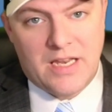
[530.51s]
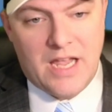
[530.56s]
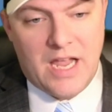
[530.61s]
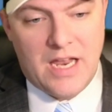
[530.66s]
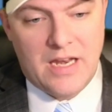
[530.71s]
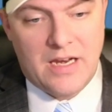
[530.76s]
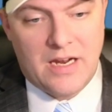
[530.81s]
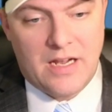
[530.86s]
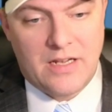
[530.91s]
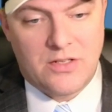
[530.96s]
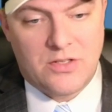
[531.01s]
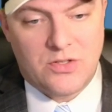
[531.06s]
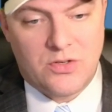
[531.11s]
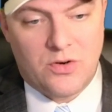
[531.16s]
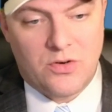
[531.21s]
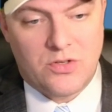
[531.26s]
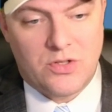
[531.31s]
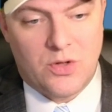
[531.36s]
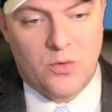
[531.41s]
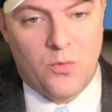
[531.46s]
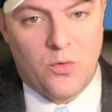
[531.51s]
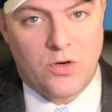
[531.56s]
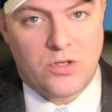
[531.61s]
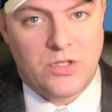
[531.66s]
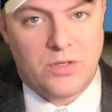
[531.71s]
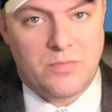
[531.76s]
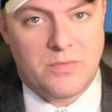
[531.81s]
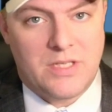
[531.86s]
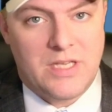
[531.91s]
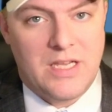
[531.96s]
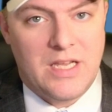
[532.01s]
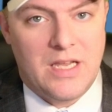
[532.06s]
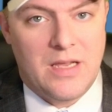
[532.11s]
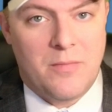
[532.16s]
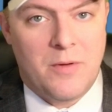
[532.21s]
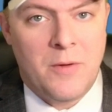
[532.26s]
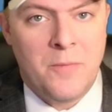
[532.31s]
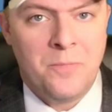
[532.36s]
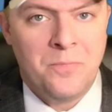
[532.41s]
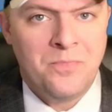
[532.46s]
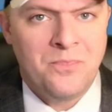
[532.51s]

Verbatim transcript: canines search the worship team.